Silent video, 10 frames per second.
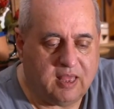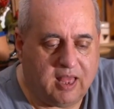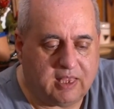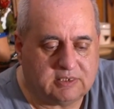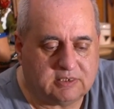
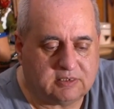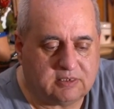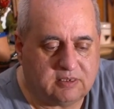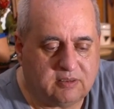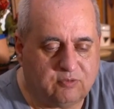and
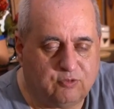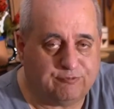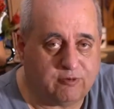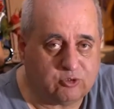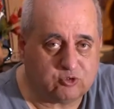the
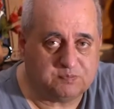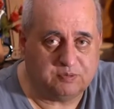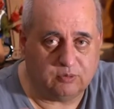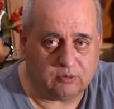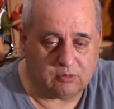focus
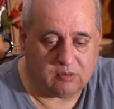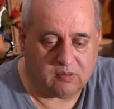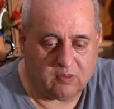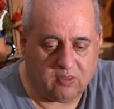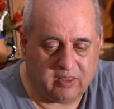pull
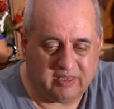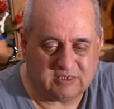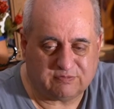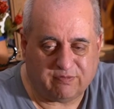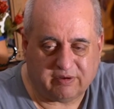
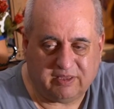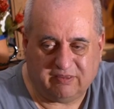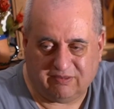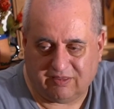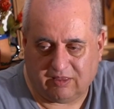is
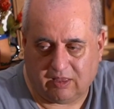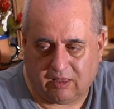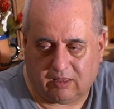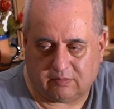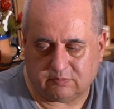very
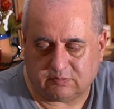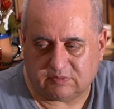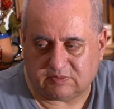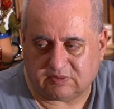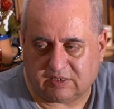
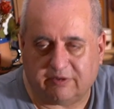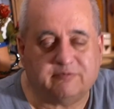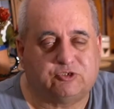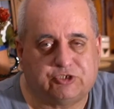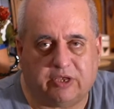kind
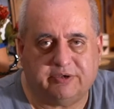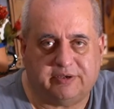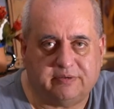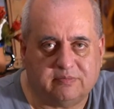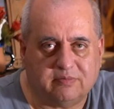of
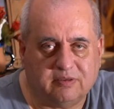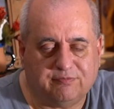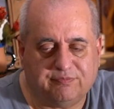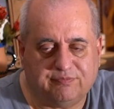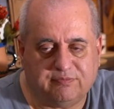sudden,
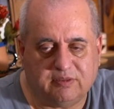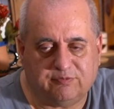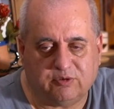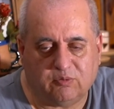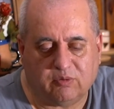if
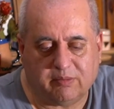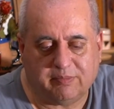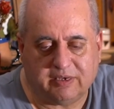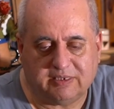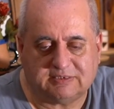you know what I
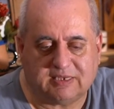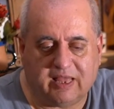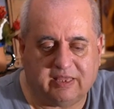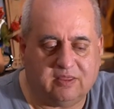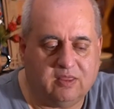mean. It's
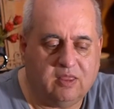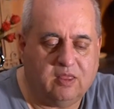like